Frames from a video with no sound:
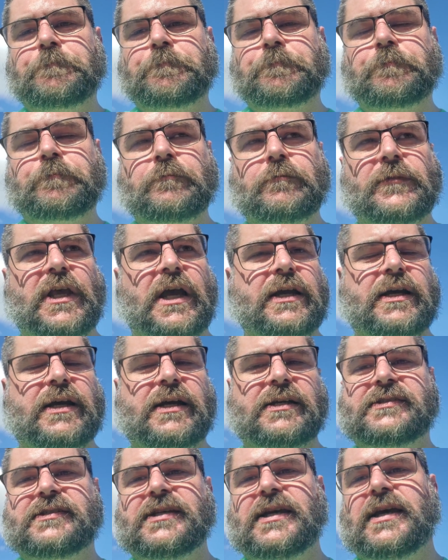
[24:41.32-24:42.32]
Like I
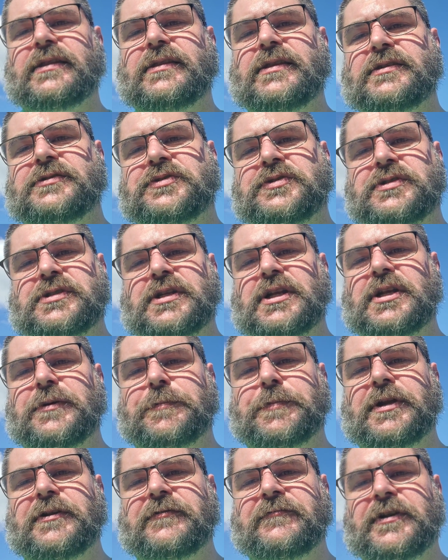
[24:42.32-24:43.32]
said, this is an
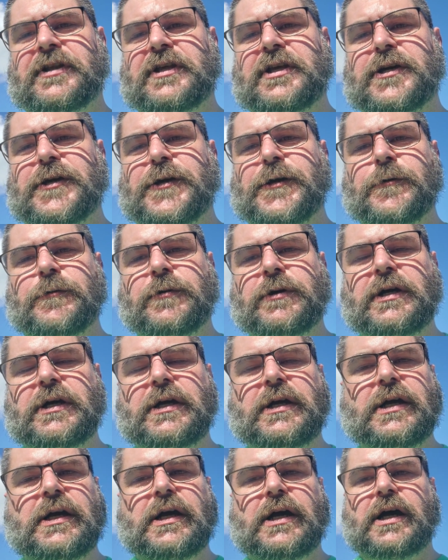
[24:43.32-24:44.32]
independent video.
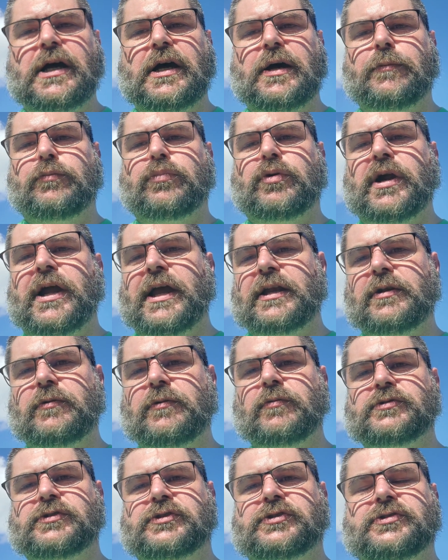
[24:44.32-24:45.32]
Brandon
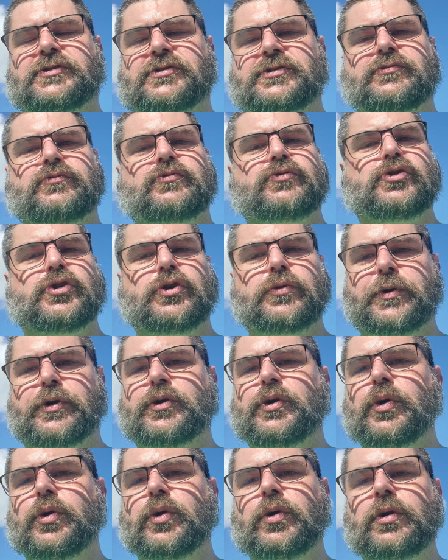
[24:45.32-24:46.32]
was super
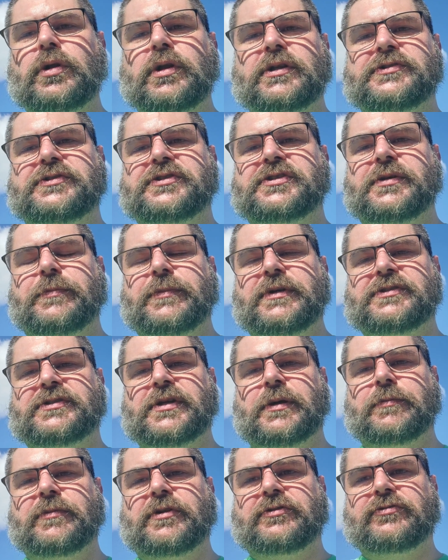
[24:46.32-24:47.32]
cool and sent me
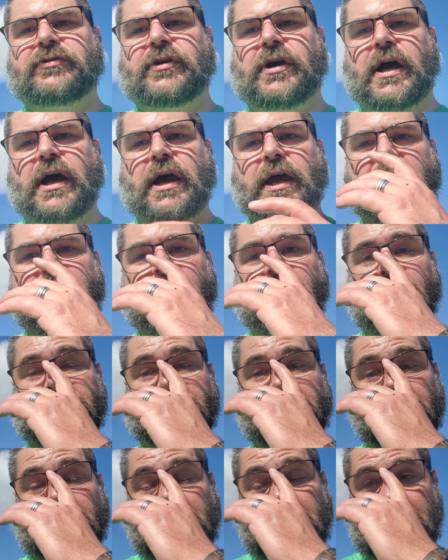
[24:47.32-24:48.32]
some to try out.
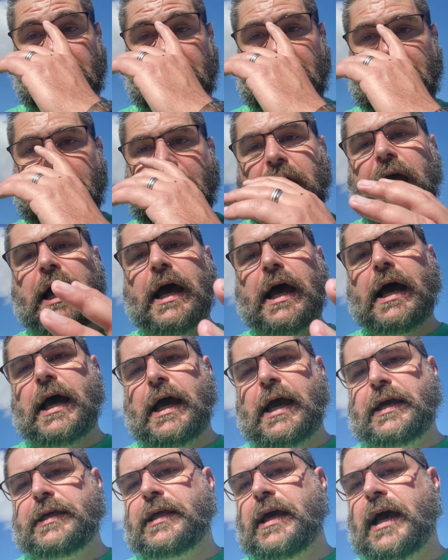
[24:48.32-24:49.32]

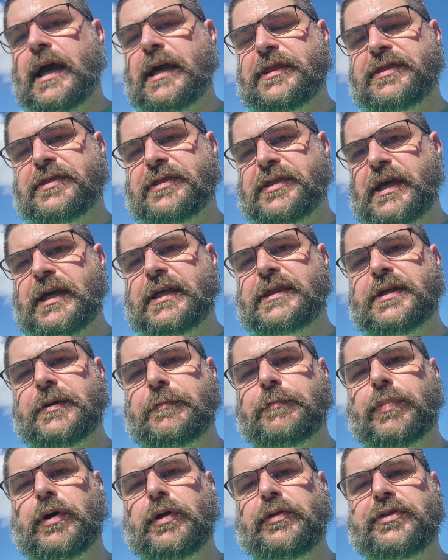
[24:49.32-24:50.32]
I think that
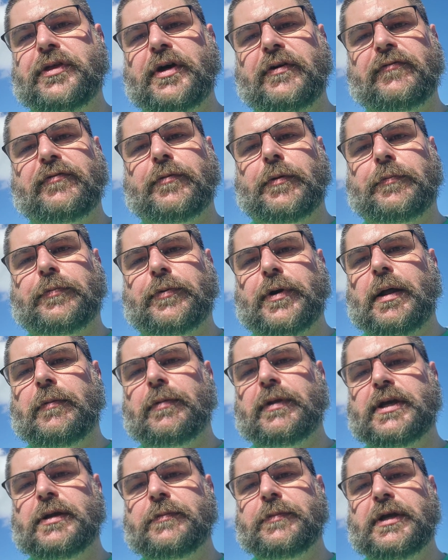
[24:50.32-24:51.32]
both of them are probably
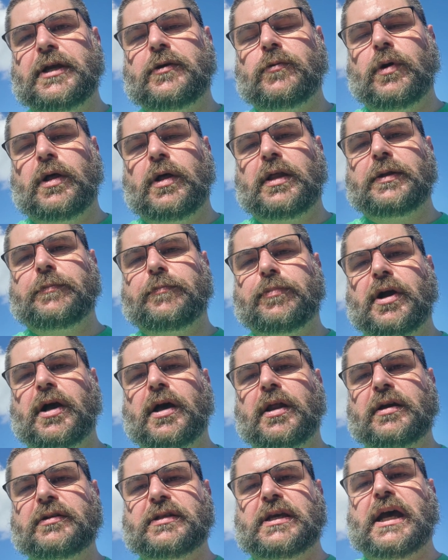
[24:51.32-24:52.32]
going to be a quality
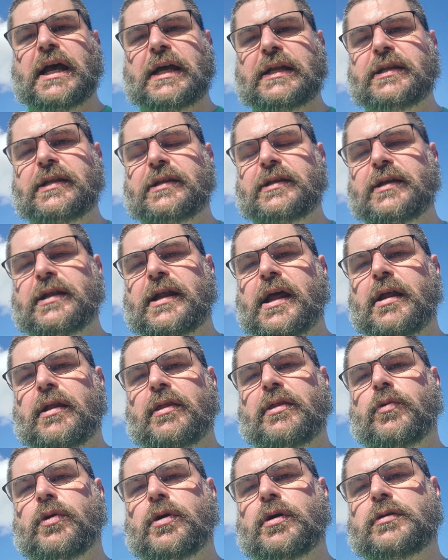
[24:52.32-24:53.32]
product. I need to get out on the
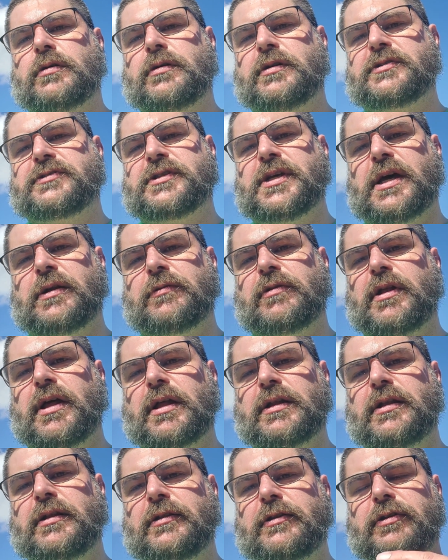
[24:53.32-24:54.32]
water and decide what I
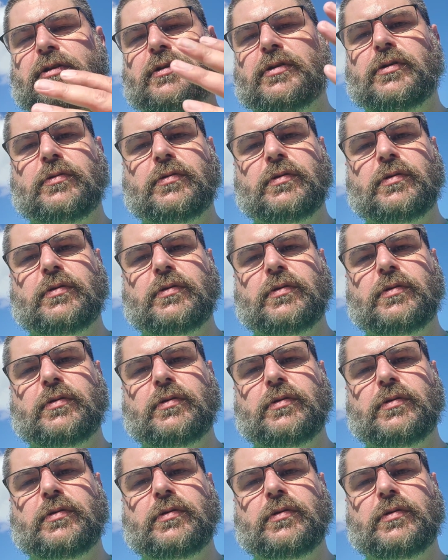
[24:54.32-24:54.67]
need to do.